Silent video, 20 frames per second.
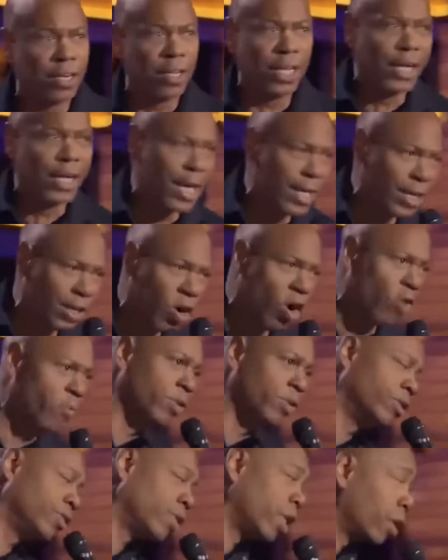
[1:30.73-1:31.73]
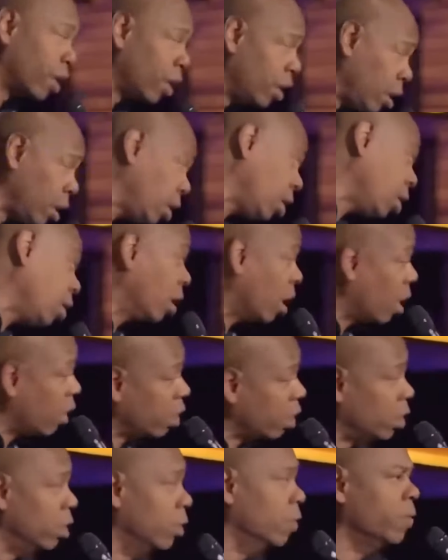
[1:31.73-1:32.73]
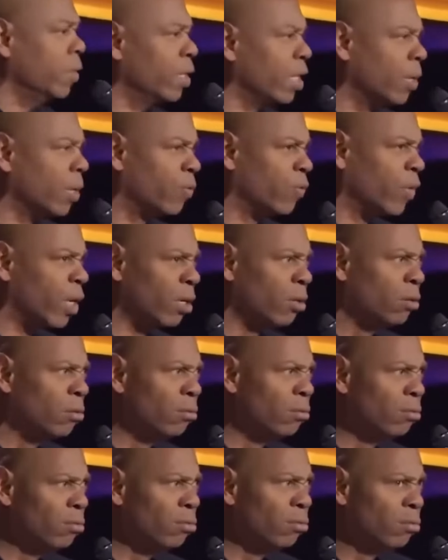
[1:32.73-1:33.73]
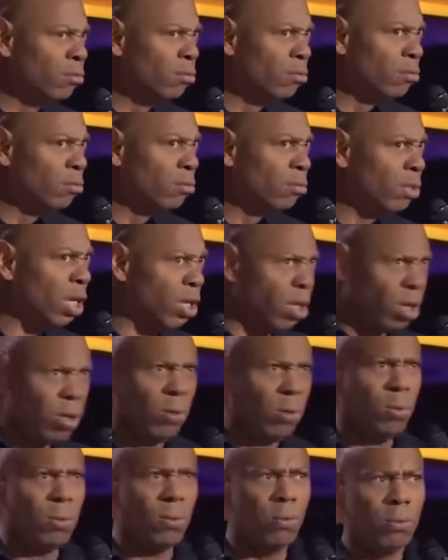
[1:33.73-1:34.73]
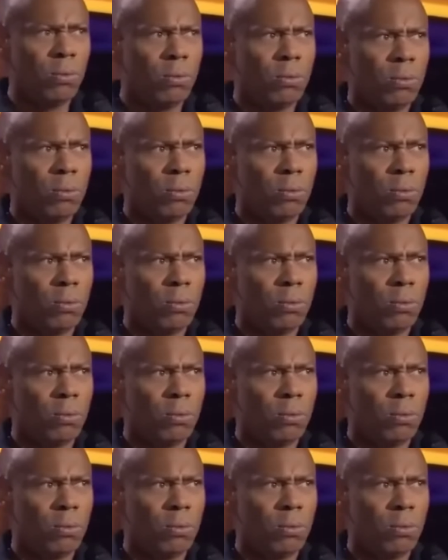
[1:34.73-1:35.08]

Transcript: acting like Andy Kaufman. Just like, hey, how you doing? And I was like, hello.